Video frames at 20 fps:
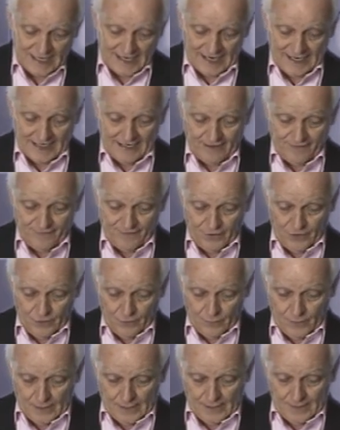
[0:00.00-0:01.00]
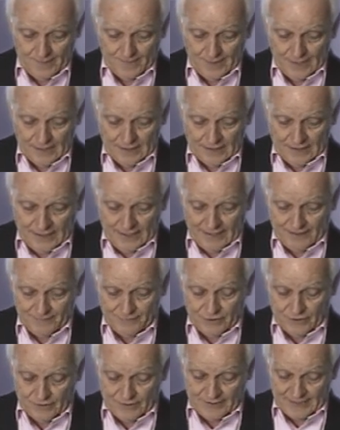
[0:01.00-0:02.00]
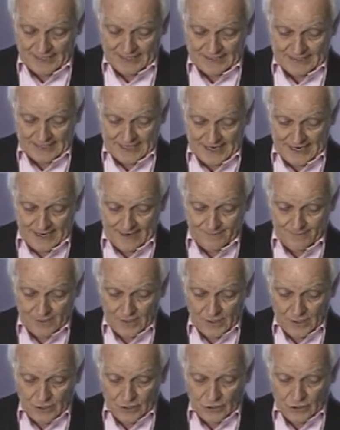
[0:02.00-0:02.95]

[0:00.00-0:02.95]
And if you uh, lived during that time,